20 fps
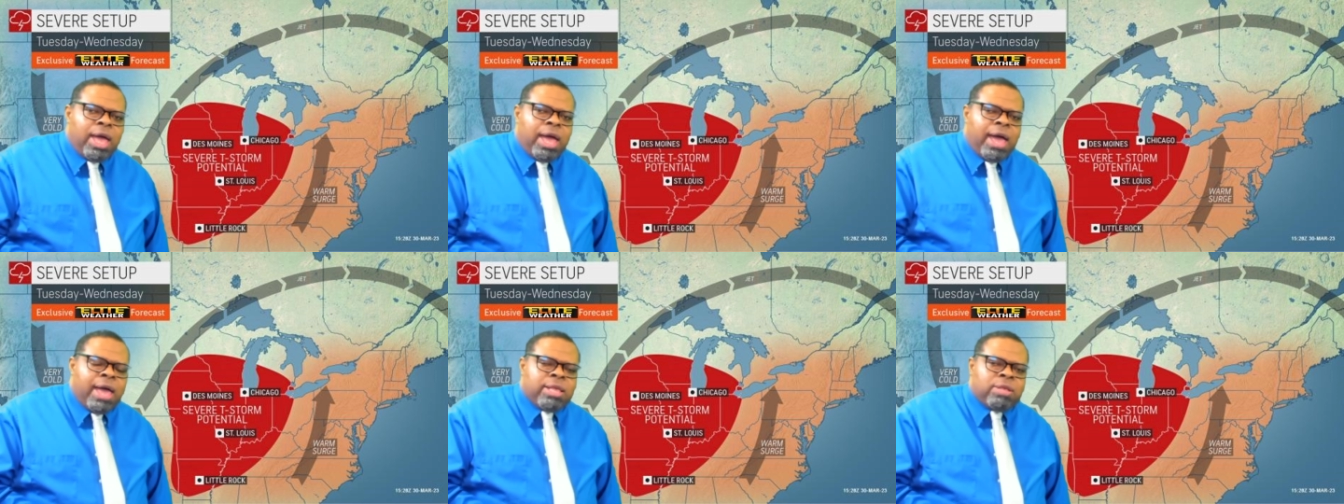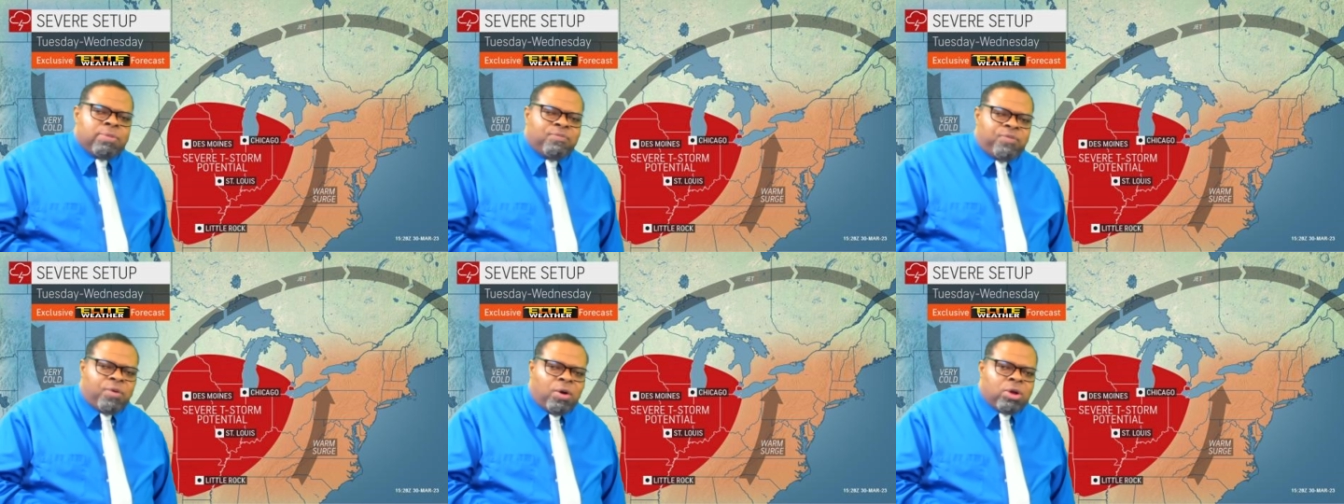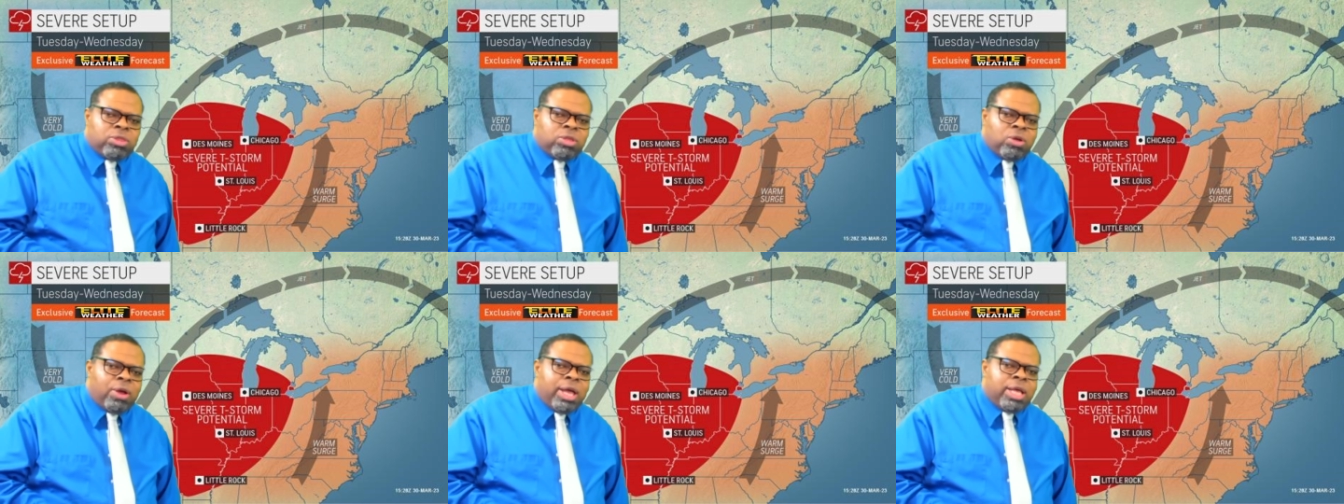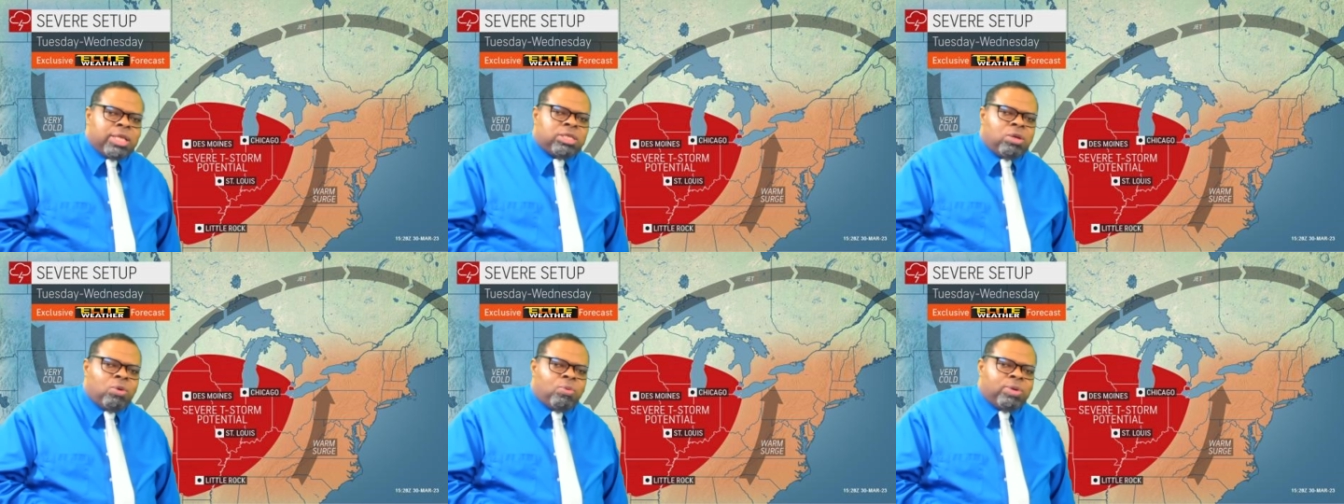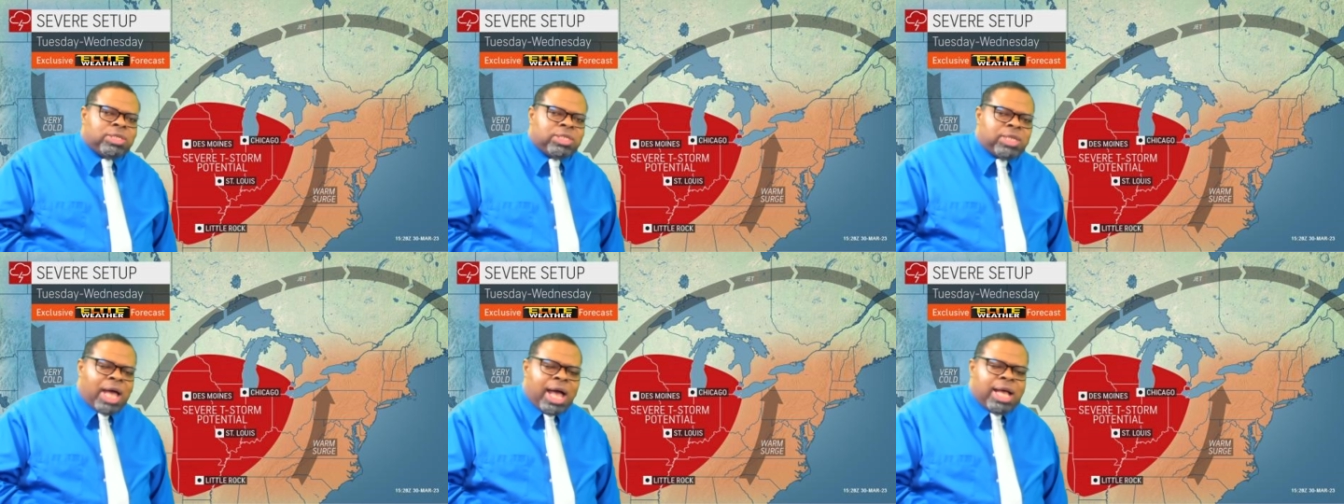and further into
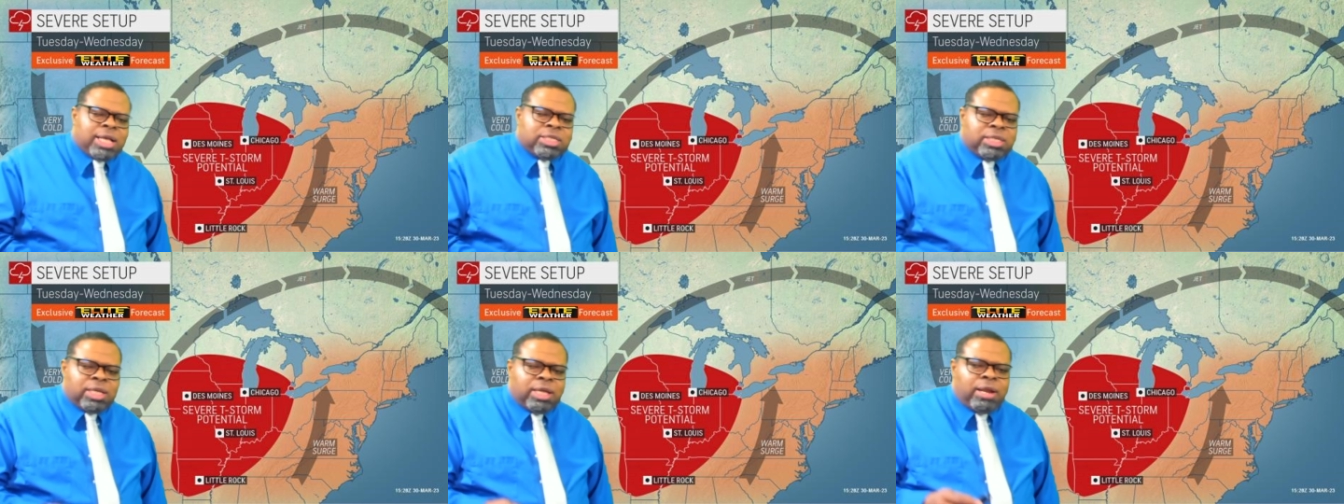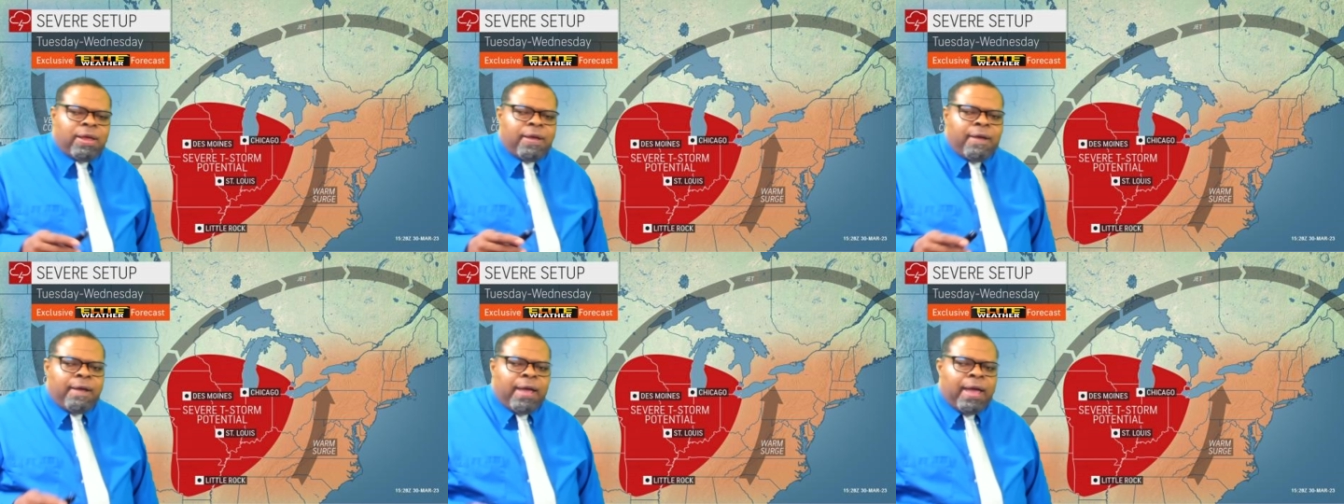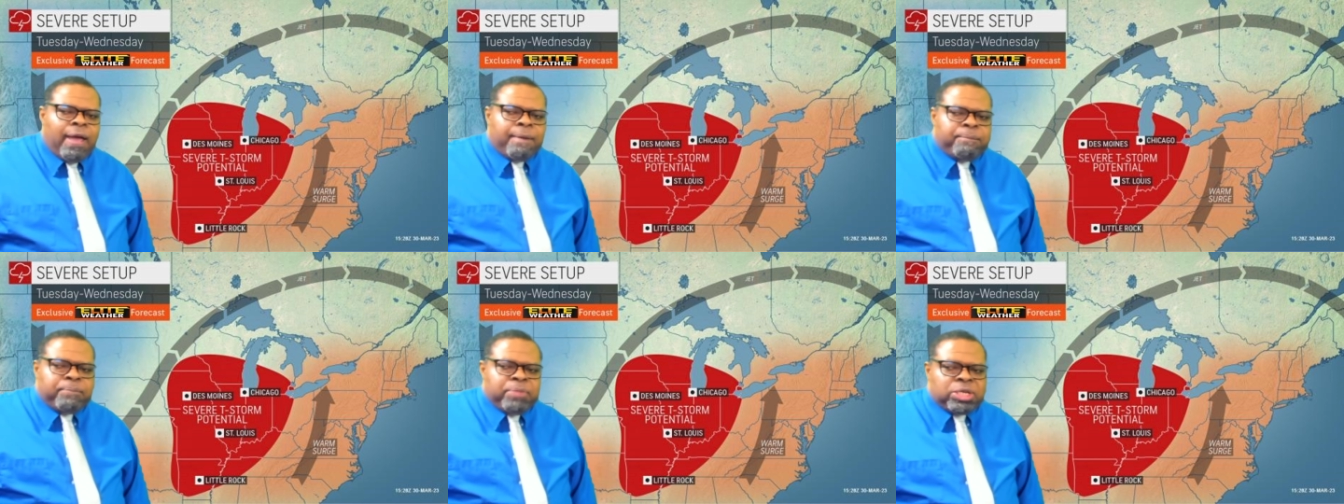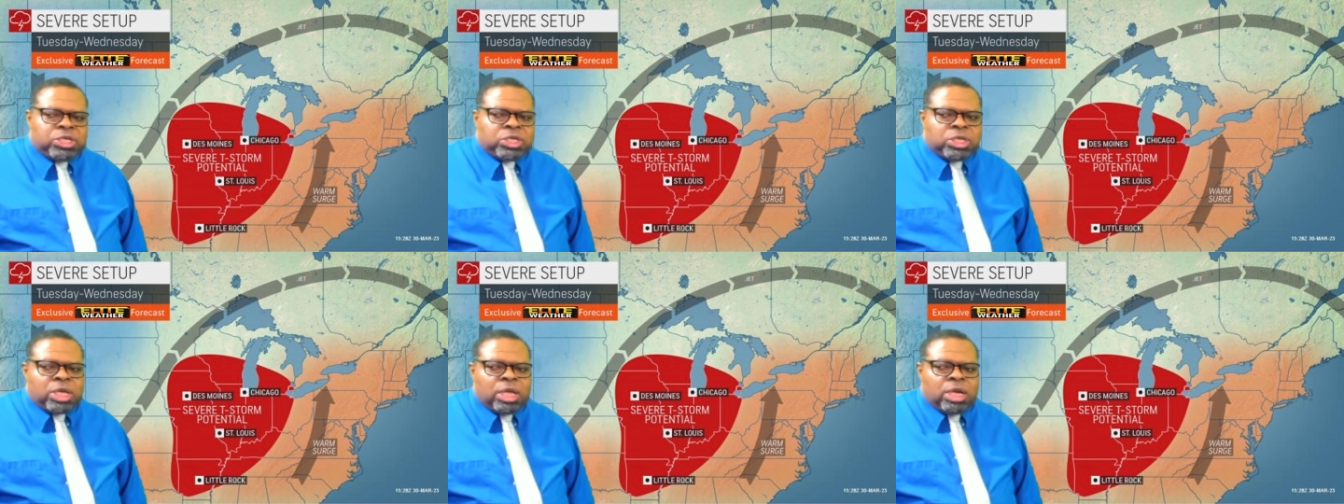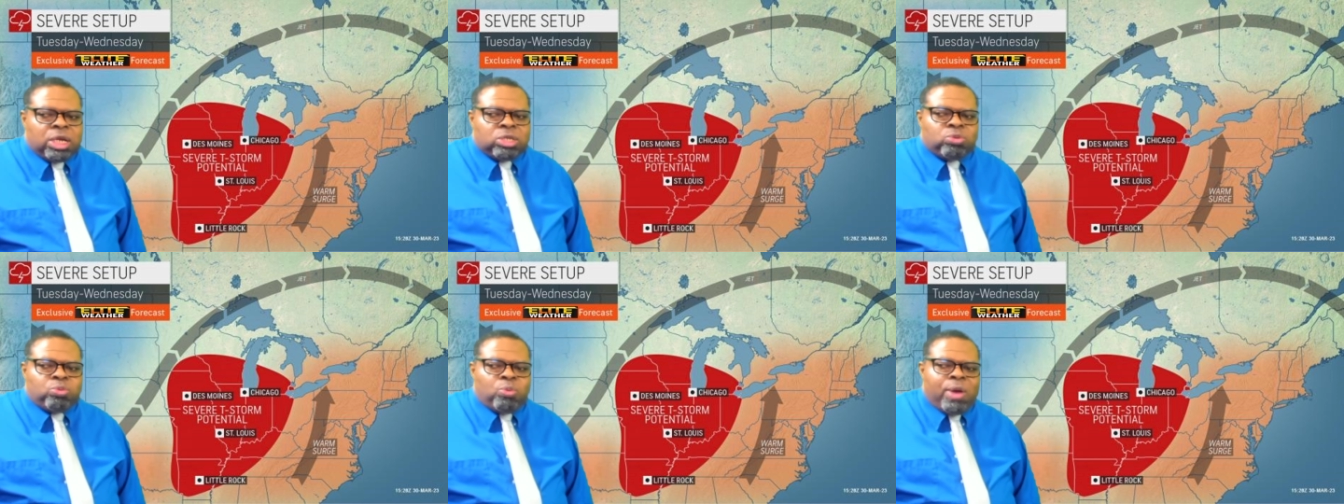Wisconsin and
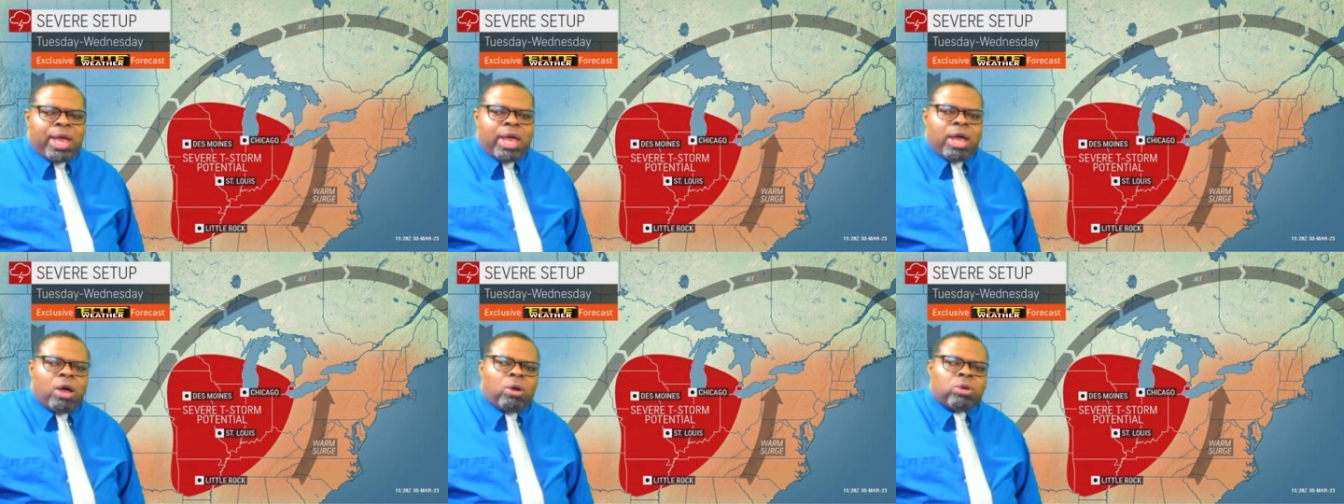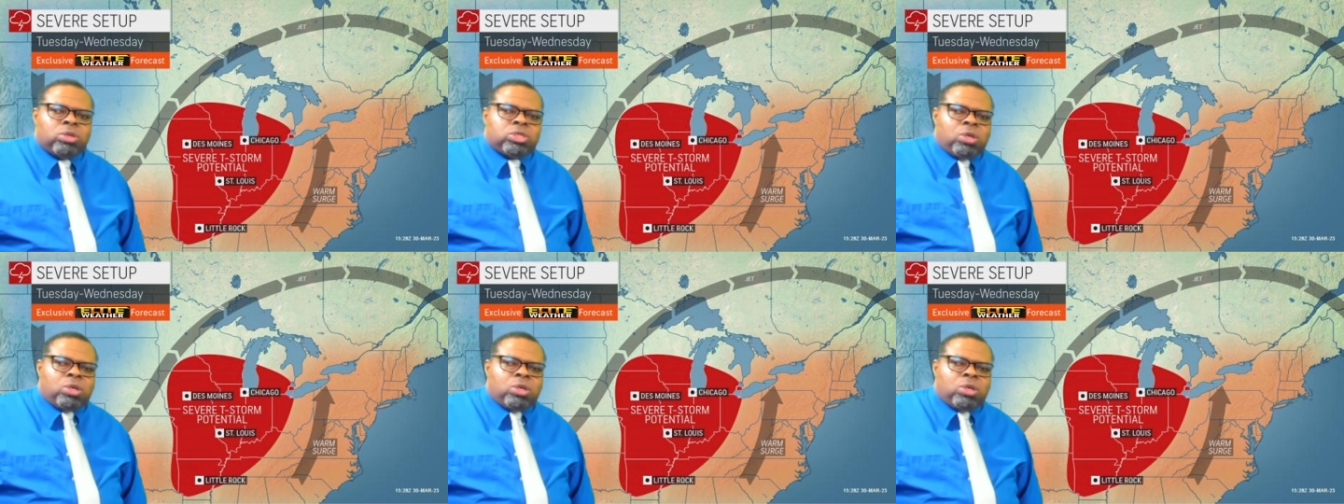Michigan as well.